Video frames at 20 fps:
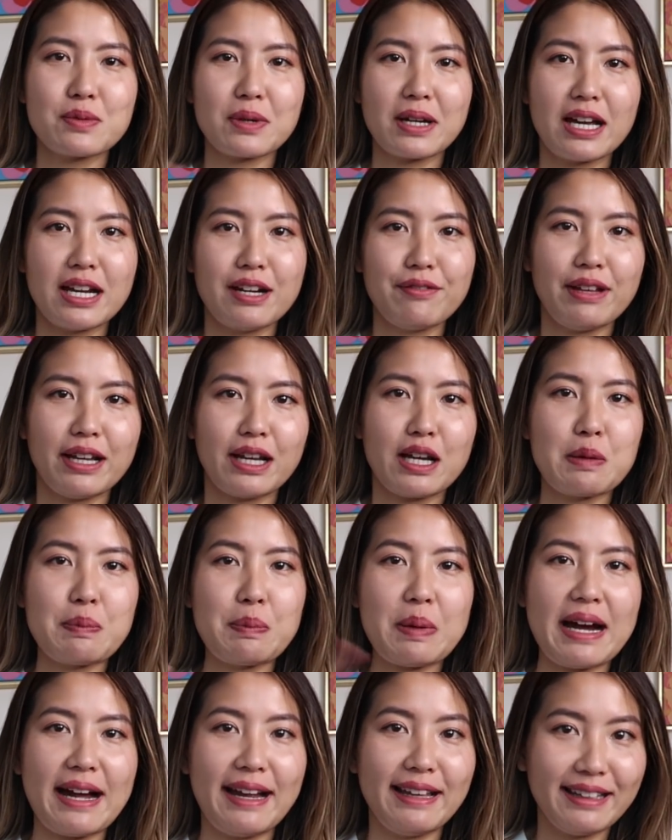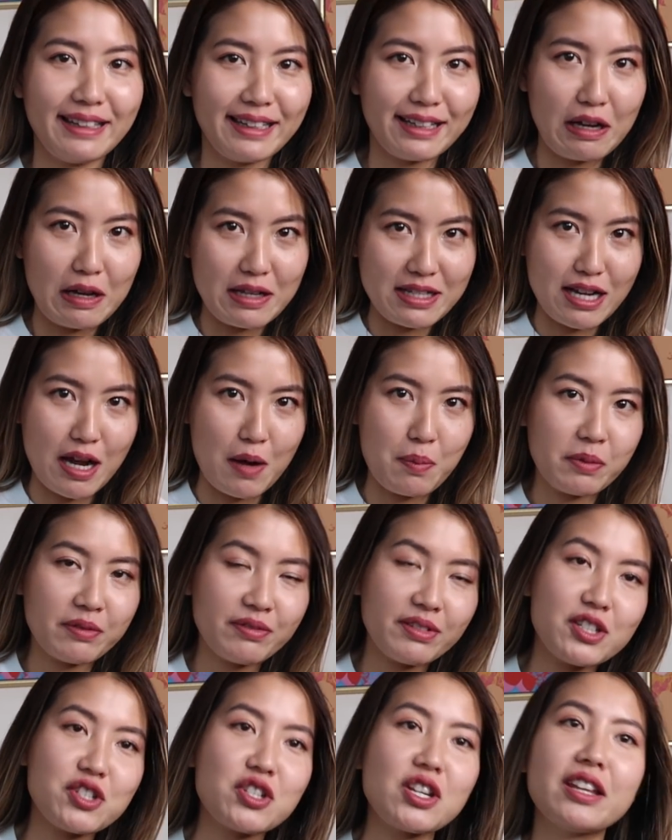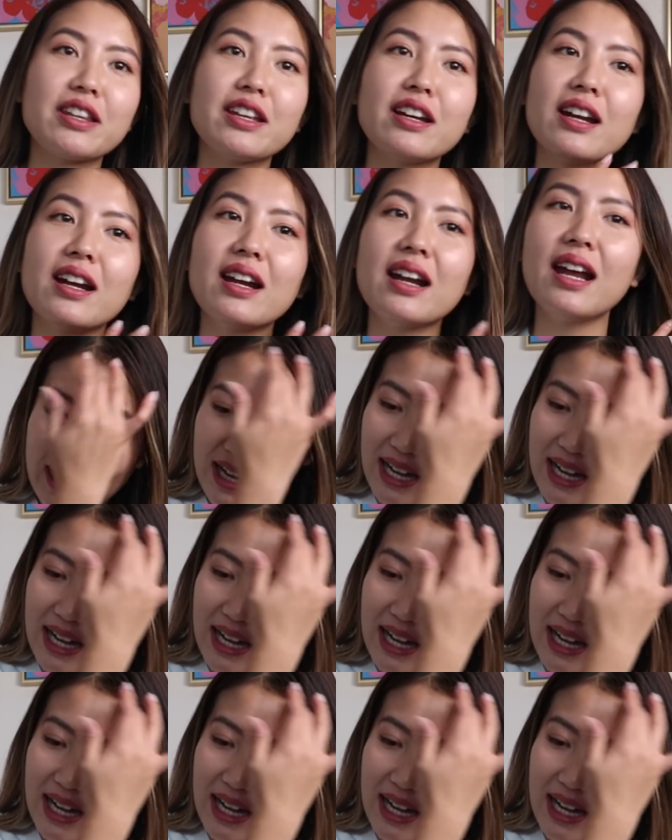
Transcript: were kind of like compiling on top of each other.